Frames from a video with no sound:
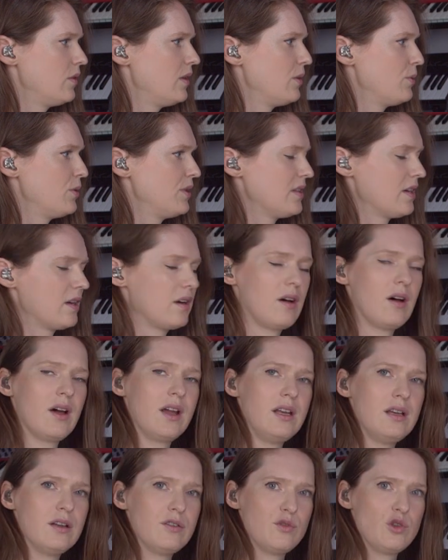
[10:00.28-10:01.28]
there was a
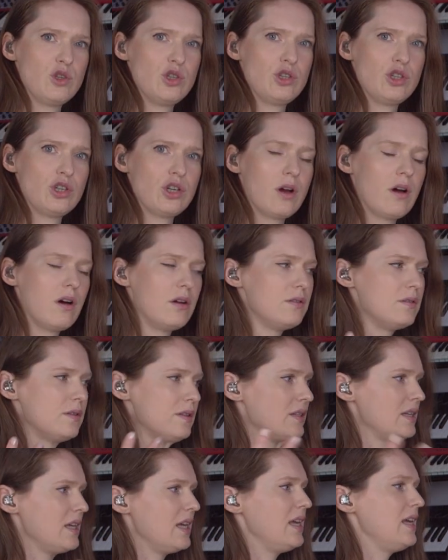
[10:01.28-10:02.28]
kind of
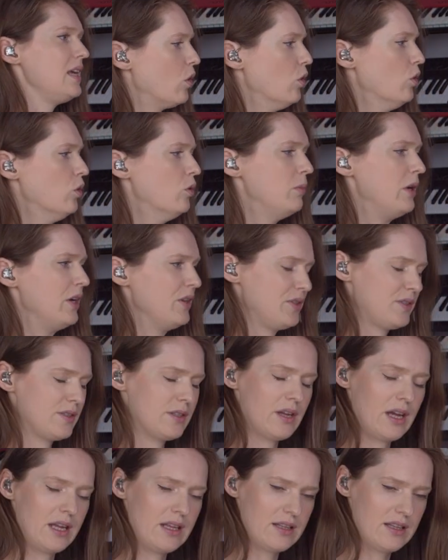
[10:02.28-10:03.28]
chanty, almost
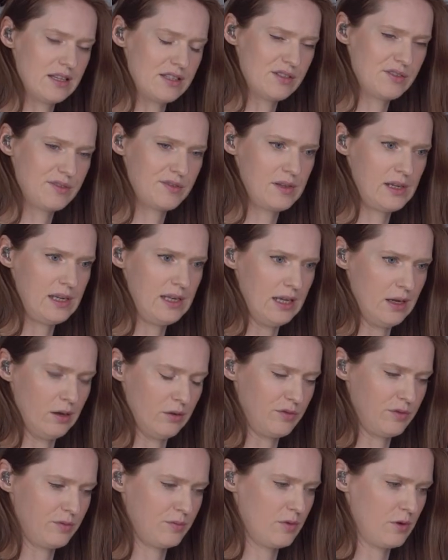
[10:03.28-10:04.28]
like this feeling
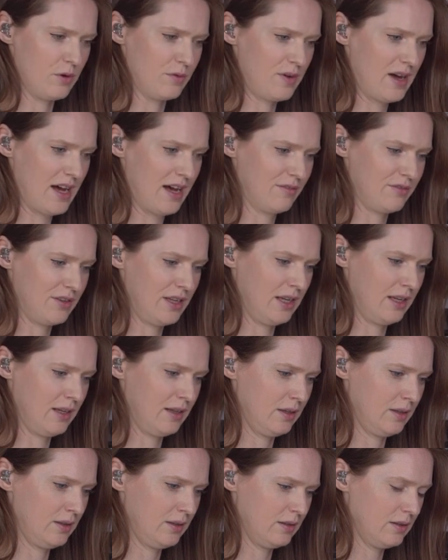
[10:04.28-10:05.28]
of
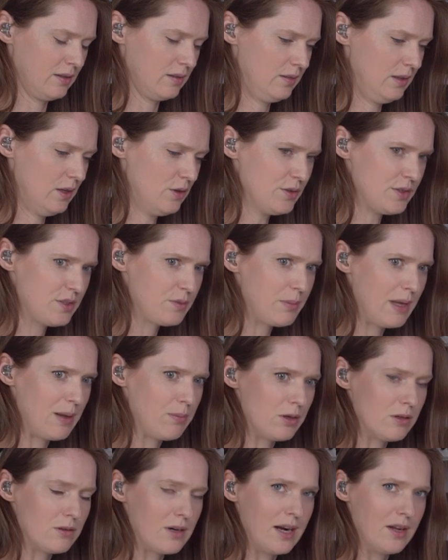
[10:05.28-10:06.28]
having lots of
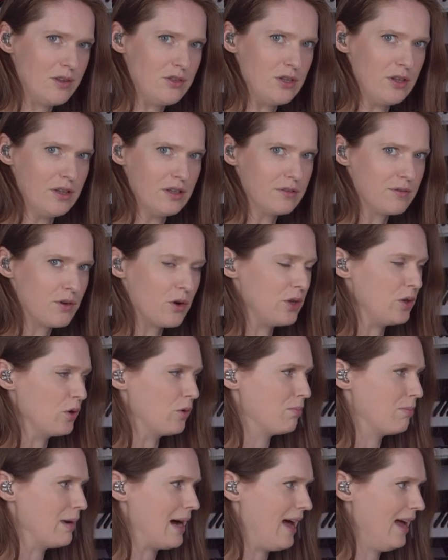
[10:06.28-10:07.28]
people around you that have got your
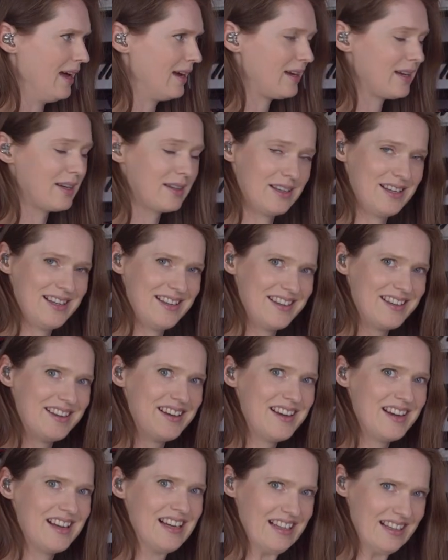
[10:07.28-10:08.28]
back.
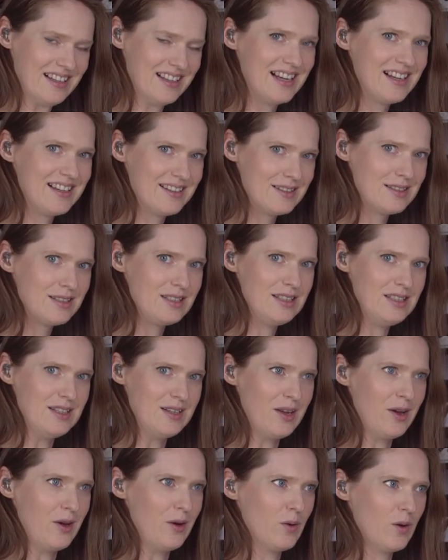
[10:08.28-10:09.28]
You
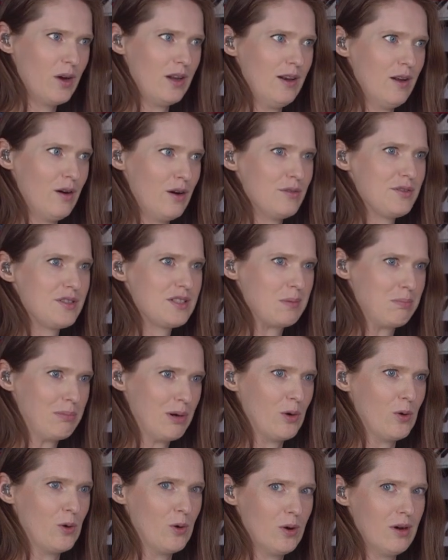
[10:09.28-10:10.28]
know, a lot of
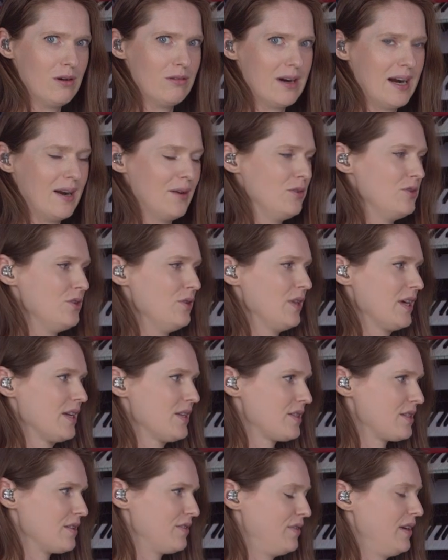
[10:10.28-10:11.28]
support around you.
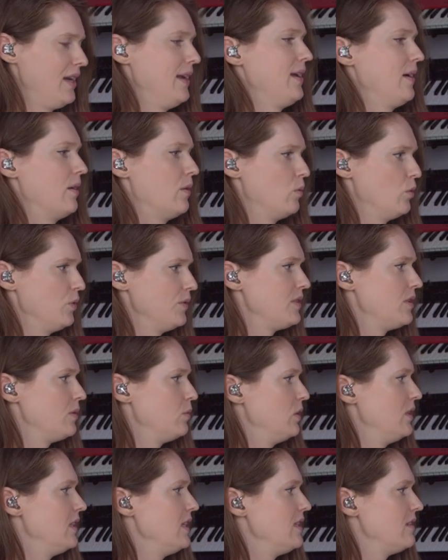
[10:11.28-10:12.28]
That's the feeling I wanted
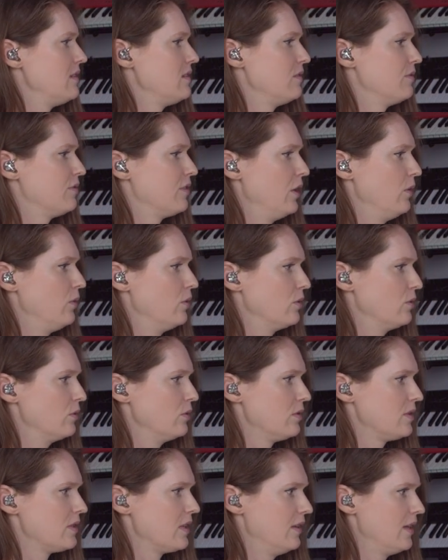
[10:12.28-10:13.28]
with these
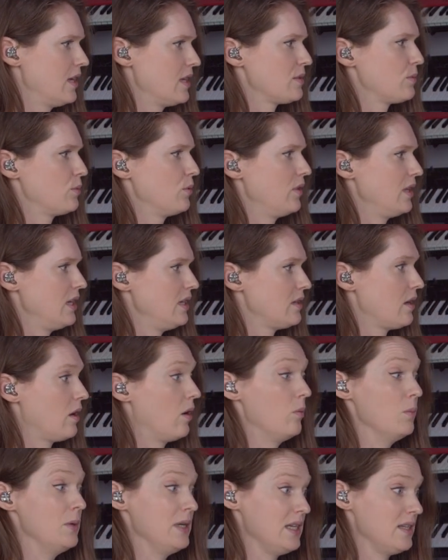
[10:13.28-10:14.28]
vocals, and that's what these
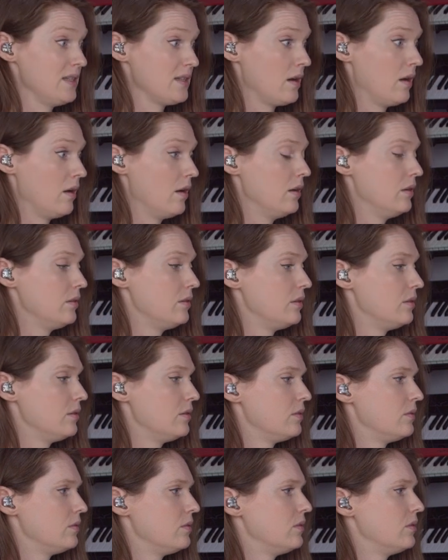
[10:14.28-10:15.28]
harmonies are.
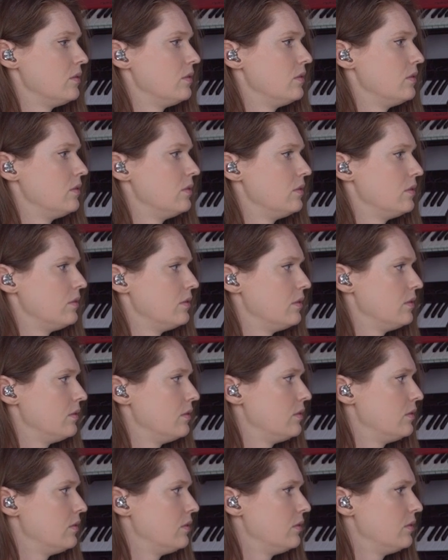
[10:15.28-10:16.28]
Which one of
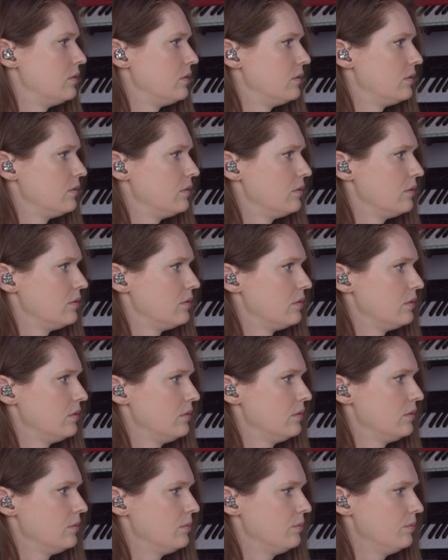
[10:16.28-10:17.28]

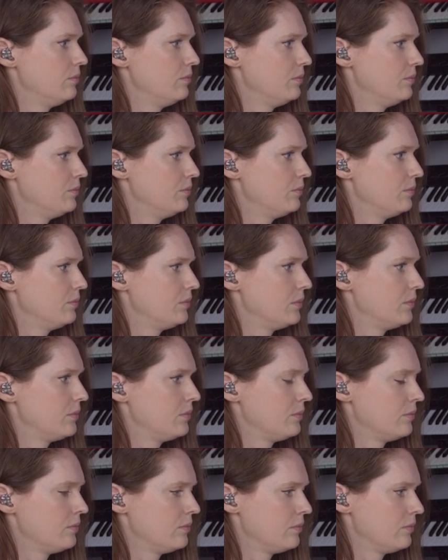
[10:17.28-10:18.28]
him?
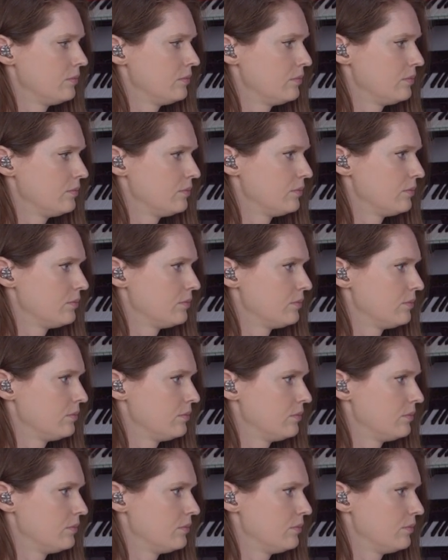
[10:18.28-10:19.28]
Which
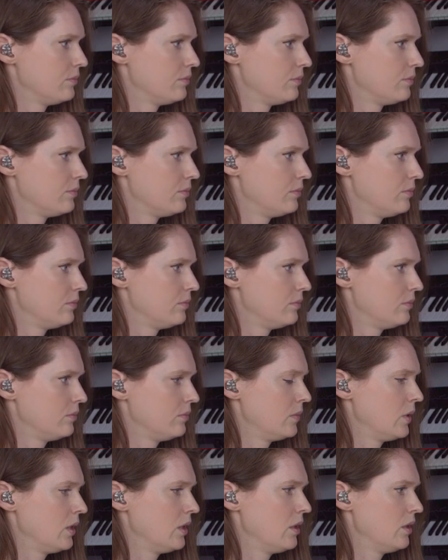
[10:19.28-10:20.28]
one of him?
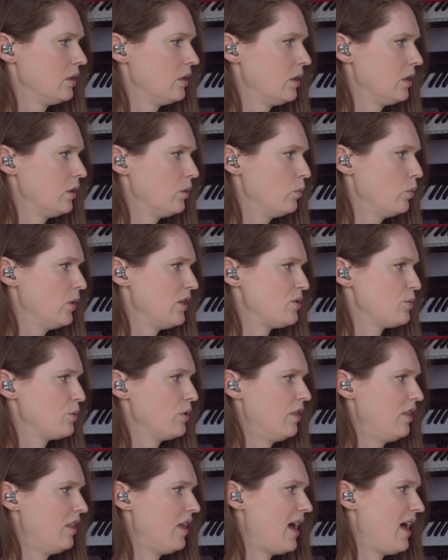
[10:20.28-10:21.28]
Which were
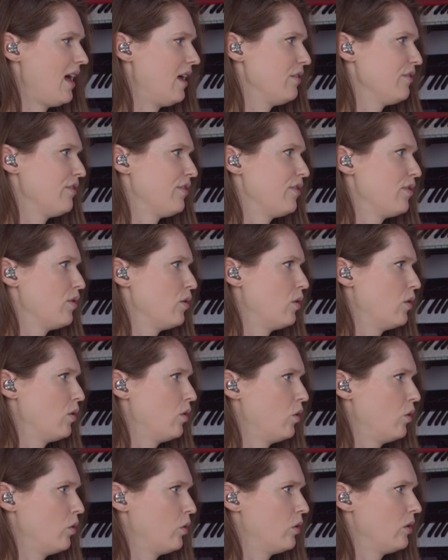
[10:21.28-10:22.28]
that
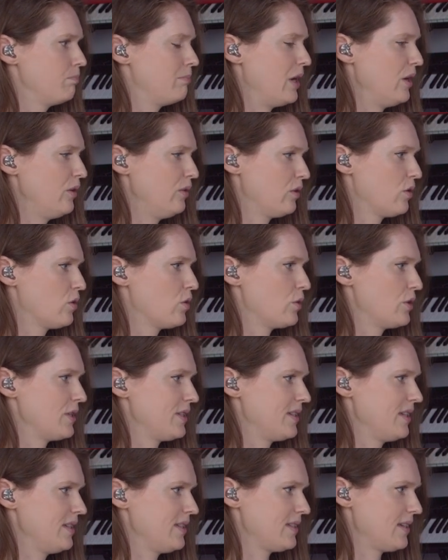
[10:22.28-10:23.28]
for both
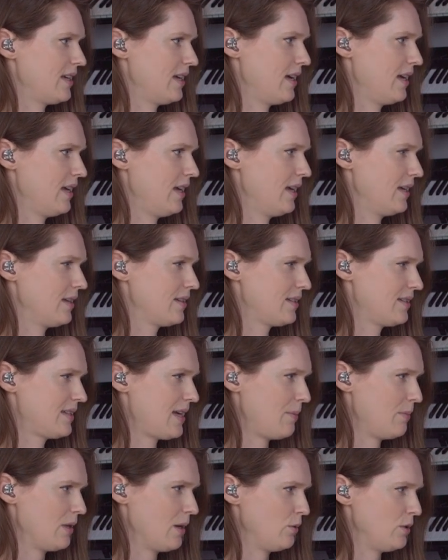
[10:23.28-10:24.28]
choruses,
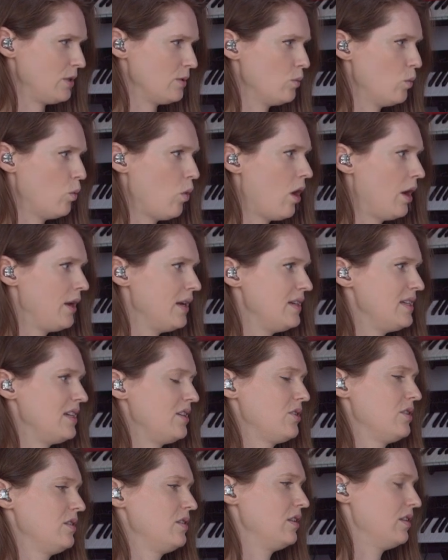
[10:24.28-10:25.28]
except there was one
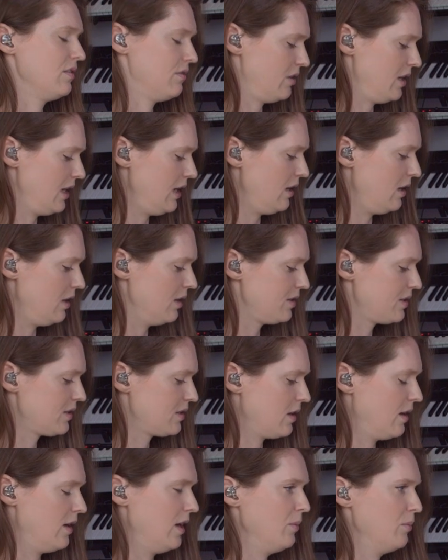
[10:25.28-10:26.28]
addition to the very last
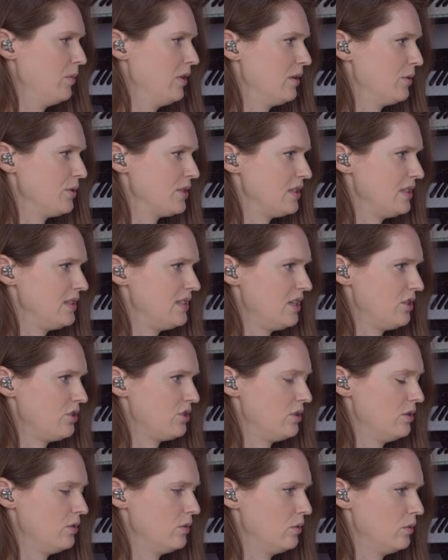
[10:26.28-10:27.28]
time, and there was an
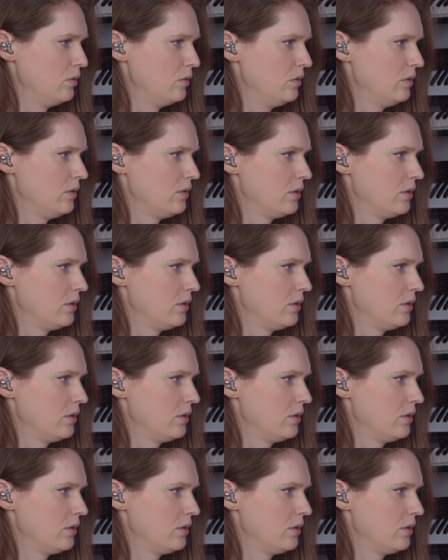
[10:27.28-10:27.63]
additional